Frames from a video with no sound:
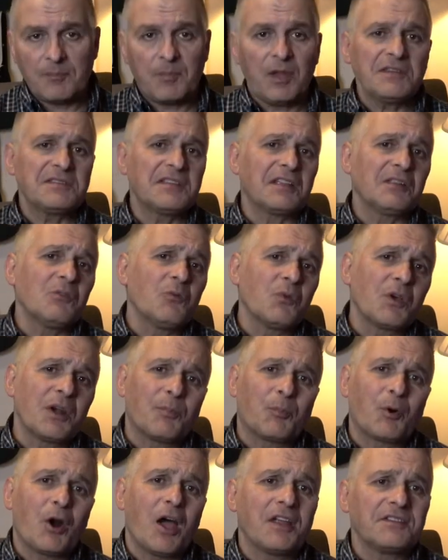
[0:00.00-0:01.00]
And basically what
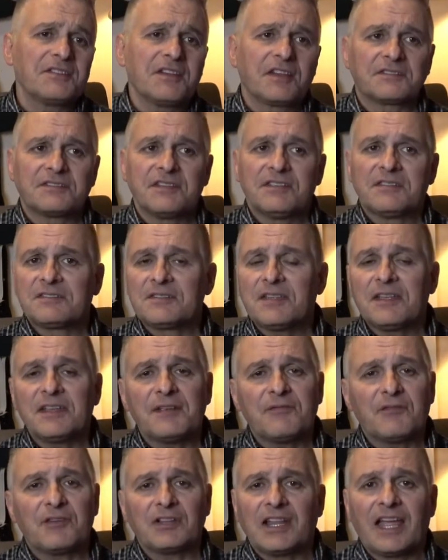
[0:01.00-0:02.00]
a project is,
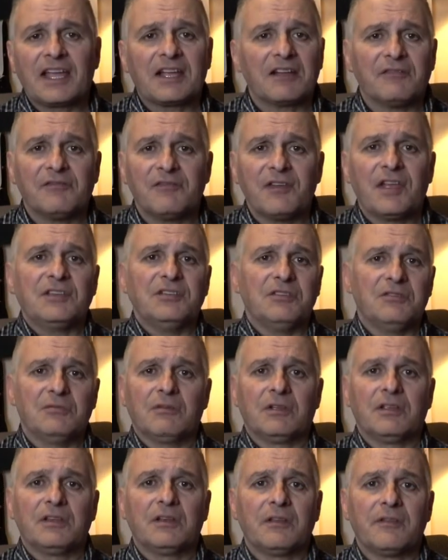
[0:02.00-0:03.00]
think of it like a
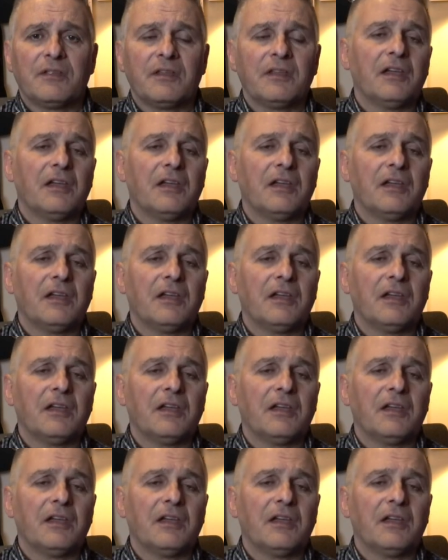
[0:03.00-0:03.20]
venue.